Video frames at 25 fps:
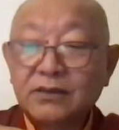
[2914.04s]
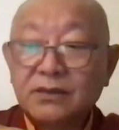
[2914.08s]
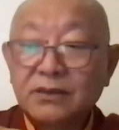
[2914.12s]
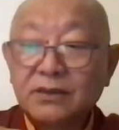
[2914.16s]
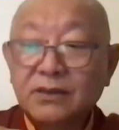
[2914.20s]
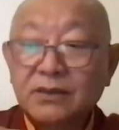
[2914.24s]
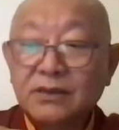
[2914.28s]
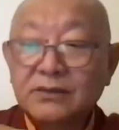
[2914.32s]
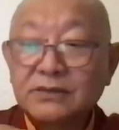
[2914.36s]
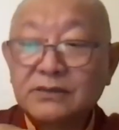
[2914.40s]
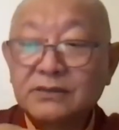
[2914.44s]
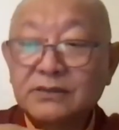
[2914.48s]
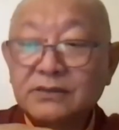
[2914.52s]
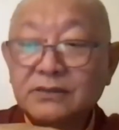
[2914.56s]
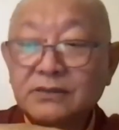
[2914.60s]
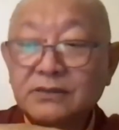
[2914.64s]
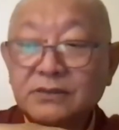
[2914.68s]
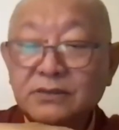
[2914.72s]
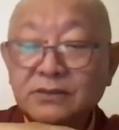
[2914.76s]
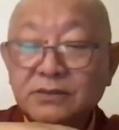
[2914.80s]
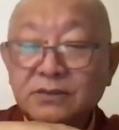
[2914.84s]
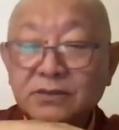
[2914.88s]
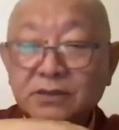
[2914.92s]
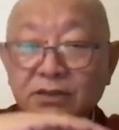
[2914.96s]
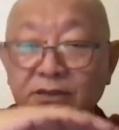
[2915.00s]
it
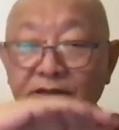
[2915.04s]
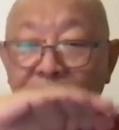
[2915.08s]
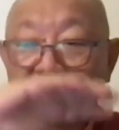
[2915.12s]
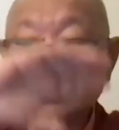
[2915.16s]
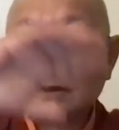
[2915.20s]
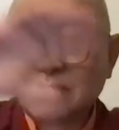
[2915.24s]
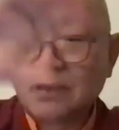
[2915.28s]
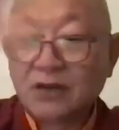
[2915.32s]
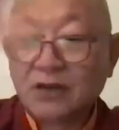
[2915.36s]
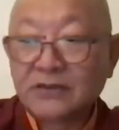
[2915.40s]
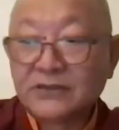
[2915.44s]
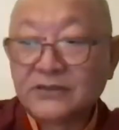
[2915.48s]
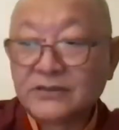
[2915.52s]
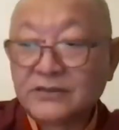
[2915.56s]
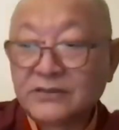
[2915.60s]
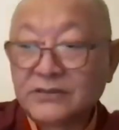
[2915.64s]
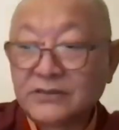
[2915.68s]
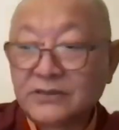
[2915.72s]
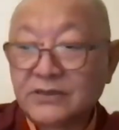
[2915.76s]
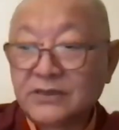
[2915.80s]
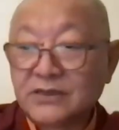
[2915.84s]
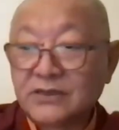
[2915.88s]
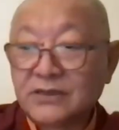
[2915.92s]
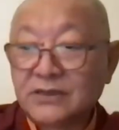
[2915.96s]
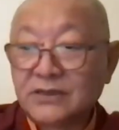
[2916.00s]
cuts
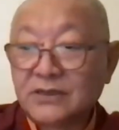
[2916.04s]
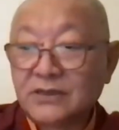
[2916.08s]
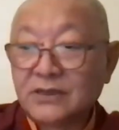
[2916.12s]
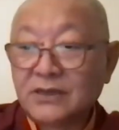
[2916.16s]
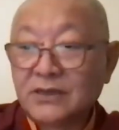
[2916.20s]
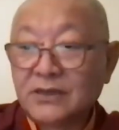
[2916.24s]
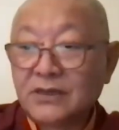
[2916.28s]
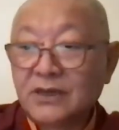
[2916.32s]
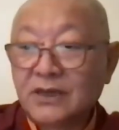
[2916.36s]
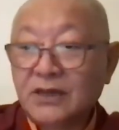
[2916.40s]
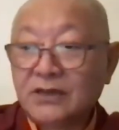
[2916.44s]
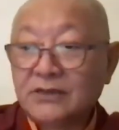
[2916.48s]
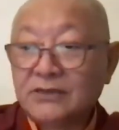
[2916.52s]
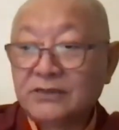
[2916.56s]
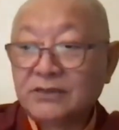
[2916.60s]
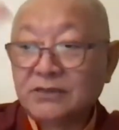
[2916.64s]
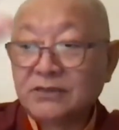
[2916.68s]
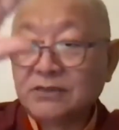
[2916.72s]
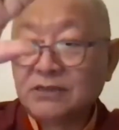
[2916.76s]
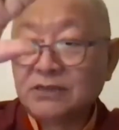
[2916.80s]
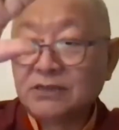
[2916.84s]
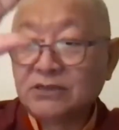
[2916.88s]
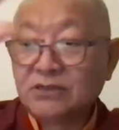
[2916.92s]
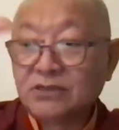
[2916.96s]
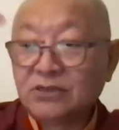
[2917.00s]
its
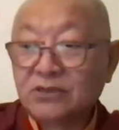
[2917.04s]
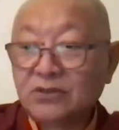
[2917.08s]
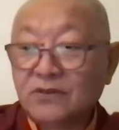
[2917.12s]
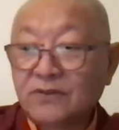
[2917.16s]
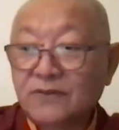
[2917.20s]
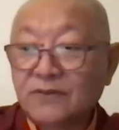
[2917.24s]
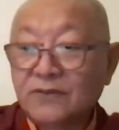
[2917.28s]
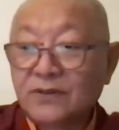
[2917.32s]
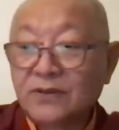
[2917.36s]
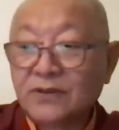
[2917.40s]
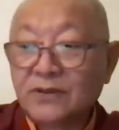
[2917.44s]
cessation.